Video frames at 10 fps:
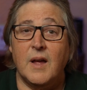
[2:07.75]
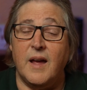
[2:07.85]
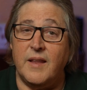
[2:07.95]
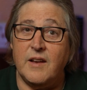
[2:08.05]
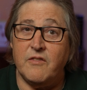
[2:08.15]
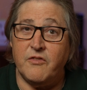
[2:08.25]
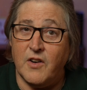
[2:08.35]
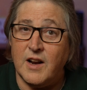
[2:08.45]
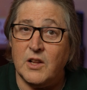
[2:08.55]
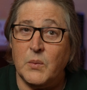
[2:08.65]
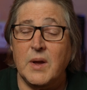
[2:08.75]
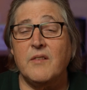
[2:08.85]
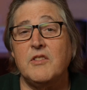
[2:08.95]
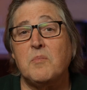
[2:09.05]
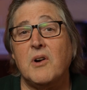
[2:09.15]
And then finally we
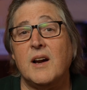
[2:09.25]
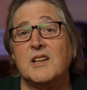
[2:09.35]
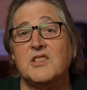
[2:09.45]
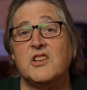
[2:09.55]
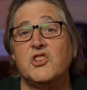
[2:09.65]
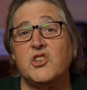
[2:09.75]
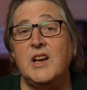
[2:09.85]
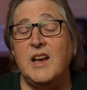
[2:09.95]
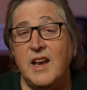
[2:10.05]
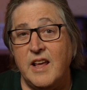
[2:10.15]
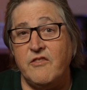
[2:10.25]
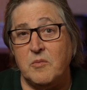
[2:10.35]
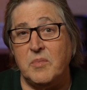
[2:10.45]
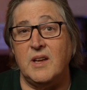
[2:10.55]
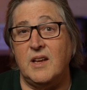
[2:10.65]
have the products that should never
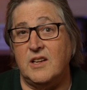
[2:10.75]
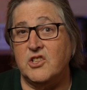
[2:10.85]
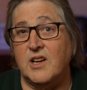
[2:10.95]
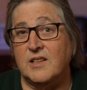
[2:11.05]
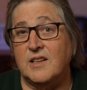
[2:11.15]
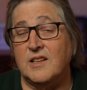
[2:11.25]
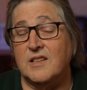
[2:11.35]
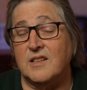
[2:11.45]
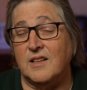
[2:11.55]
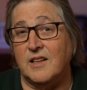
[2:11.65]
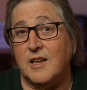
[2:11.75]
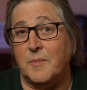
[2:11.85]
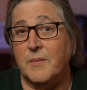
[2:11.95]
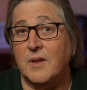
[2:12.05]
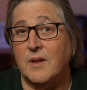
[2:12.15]
be injected into the
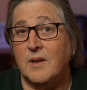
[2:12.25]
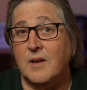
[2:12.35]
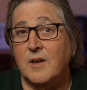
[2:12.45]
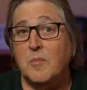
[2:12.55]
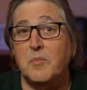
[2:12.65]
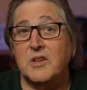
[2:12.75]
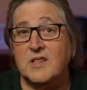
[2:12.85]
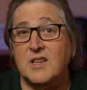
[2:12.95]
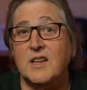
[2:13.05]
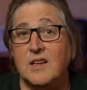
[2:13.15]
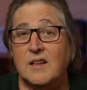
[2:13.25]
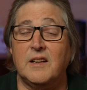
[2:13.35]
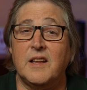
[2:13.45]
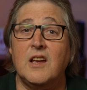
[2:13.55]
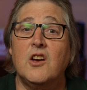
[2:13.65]
lip,
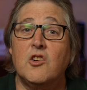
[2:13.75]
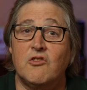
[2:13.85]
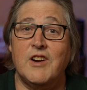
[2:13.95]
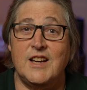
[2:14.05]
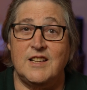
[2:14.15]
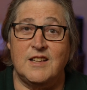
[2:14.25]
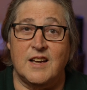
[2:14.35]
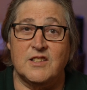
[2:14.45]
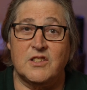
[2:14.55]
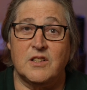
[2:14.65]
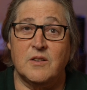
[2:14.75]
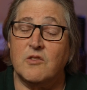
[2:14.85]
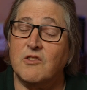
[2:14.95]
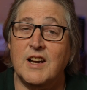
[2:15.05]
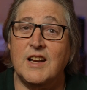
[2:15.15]
particularly Radiesse.
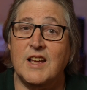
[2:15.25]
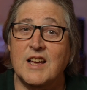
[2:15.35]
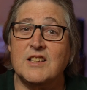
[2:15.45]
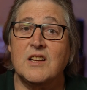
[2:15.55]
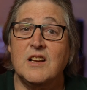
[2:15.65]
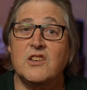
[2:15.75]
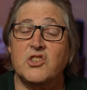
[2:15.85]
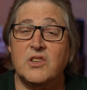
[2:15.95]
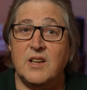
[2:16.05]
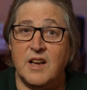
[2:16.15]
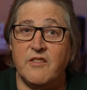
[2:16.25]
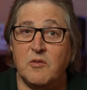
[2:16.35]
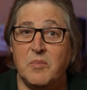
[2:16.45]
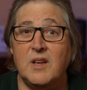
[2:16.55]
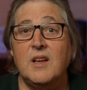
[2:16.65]
Radiesse should never
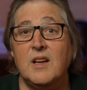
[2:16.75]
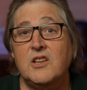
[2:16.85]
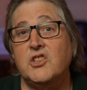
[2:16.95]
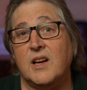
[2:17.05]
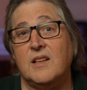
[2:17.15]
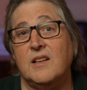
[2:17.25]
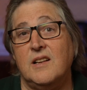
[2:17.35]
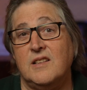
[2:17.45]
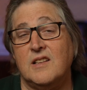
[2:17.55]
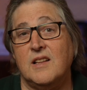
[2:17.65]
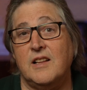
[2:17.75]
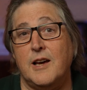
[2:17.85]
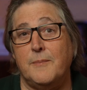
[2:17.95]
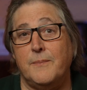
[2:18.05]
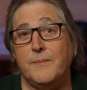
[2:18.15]
be injected into the
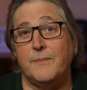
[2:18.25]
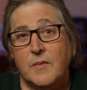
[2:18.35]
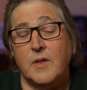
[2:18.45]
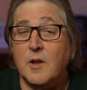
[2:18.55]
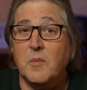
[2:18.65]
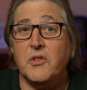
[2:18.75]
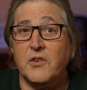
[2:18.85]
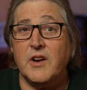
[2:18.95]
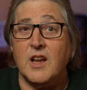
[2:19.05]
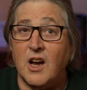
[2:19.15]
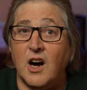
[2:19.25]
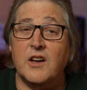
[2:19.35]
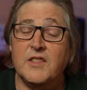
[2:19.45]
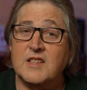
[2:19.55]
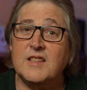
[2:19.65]
lip. Number 3,
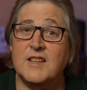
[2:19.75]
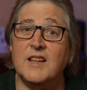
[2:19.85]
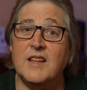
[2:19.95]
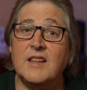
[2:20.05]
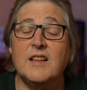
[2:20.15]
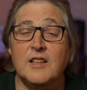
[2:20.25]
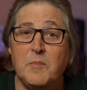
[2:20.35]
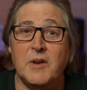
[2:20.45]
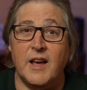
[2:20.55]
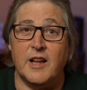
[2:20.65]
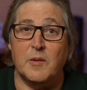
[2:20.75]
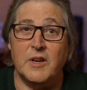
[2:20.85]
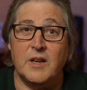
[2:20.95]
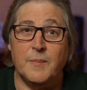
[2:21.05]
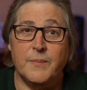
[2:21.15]
understanding the lip
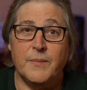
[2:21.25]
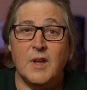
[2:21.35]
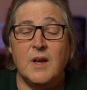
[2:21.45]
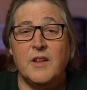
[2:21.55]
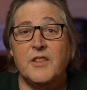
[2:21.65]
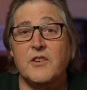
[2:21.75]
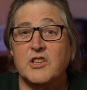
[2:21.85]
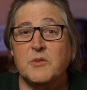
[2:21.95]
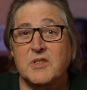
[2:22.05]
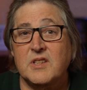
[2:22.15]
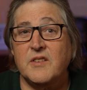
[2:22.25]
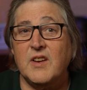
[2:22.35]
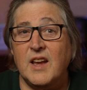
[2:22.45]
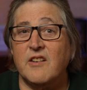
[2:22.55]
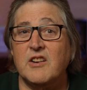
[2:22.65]
anatomy. There are
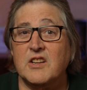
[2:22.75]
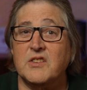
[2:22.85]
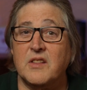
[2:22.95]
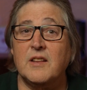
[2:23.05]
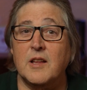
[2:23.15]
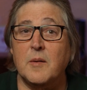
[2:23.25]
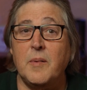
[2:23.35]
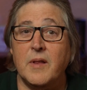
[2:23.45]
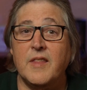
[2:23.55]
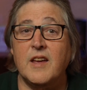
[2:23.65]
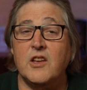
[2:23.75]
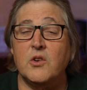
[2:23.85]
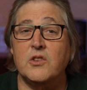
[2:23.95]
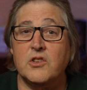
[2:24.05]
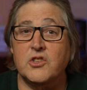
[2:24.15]
specific areas of the lip that
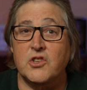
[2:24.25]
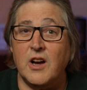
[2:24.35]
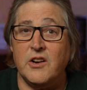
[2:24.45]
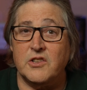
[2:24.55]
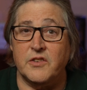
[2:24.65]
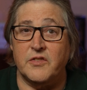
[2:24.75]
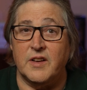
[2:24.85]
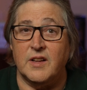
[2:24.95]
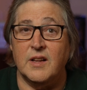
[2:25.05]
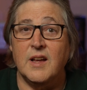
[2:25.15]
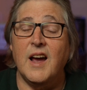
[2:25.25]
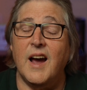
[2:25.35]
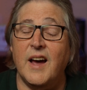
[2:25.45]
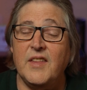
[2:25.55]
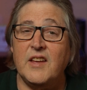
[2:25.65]
you desire to fill,
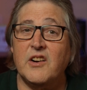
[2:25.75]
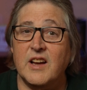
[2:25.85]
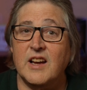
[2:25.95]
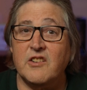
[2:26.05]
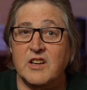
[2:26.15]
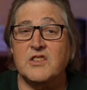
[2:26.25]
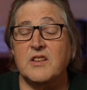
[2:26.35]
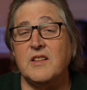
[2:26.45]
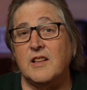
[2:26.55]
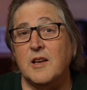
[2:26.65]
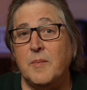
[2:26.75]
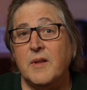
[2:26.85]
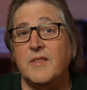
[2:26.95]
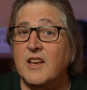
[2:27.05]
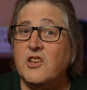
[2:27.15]
and there are areas of the
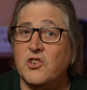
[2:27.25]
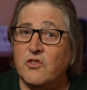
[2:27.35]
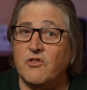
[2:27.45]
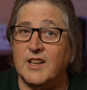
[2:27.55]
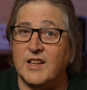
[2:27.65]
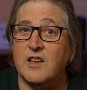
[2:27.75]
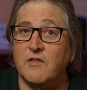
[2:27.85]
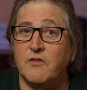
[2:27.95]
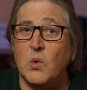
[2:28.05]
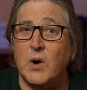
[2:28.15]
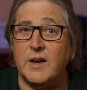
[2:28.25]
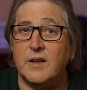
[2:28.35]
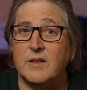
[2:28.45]
lip that you should really avoid.